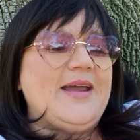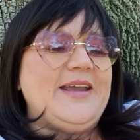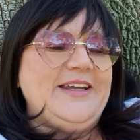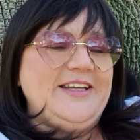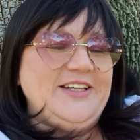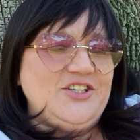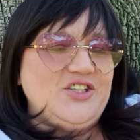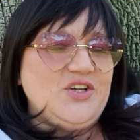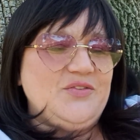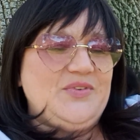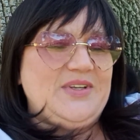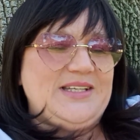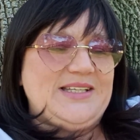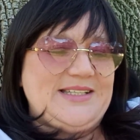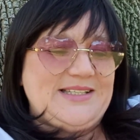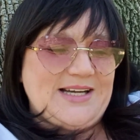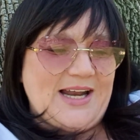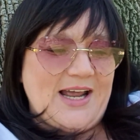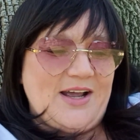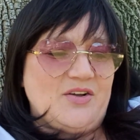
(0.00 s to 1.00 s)
Each of these
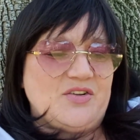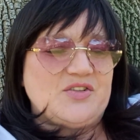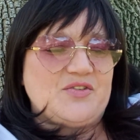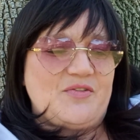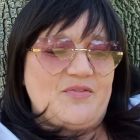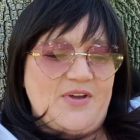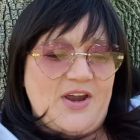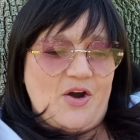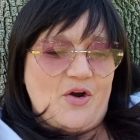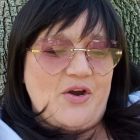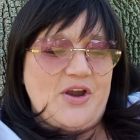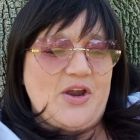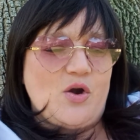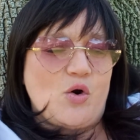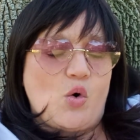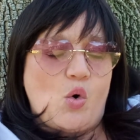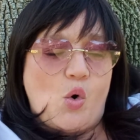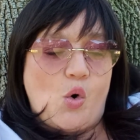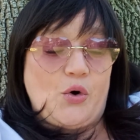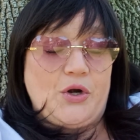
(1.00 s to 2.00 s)
styles vary
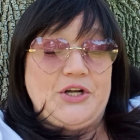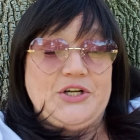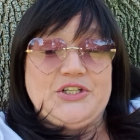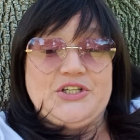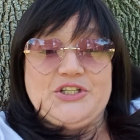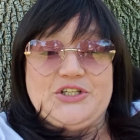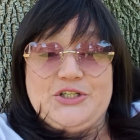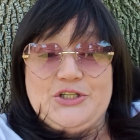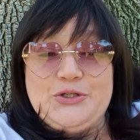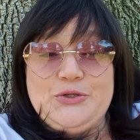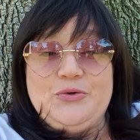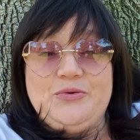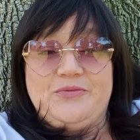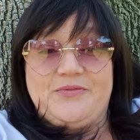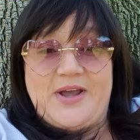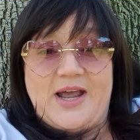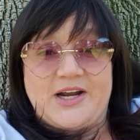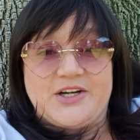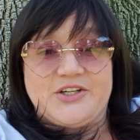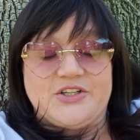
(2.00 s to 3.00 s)
according to 2
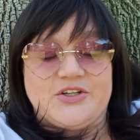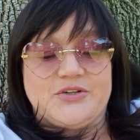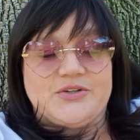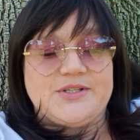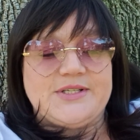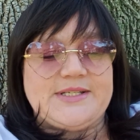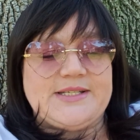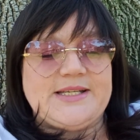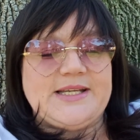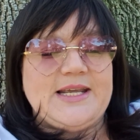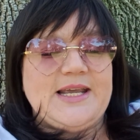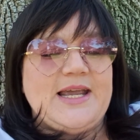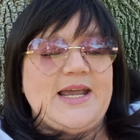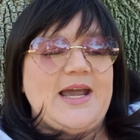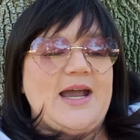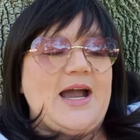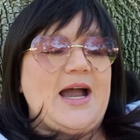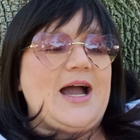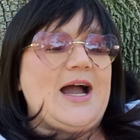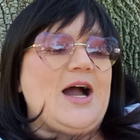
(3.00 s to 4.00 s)
factors,
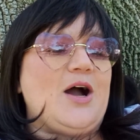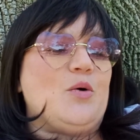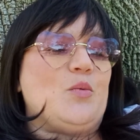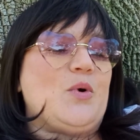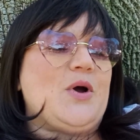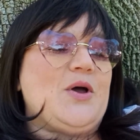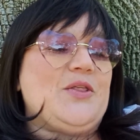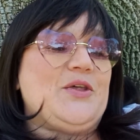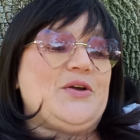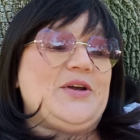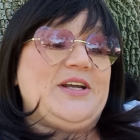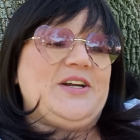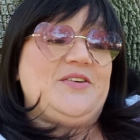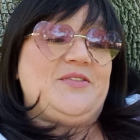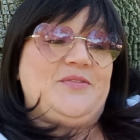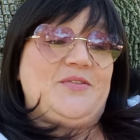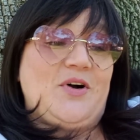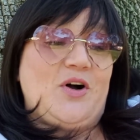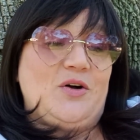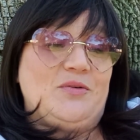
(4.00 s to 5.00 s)
whether it
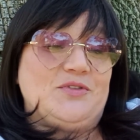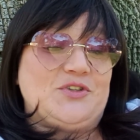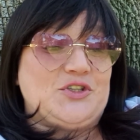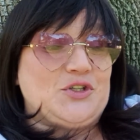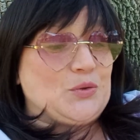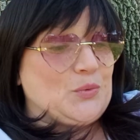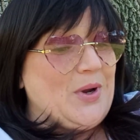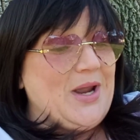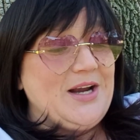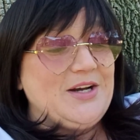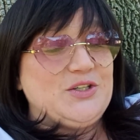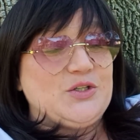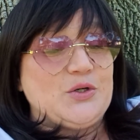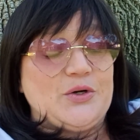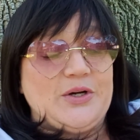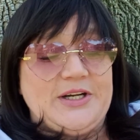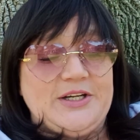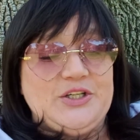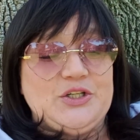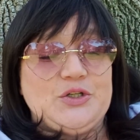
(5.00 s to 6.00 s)
involves direct
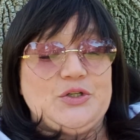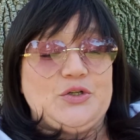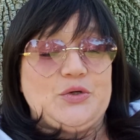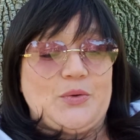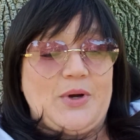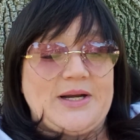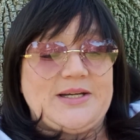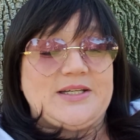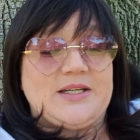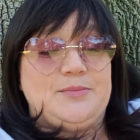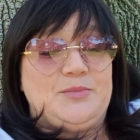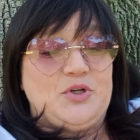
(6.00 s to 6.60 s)
or indirect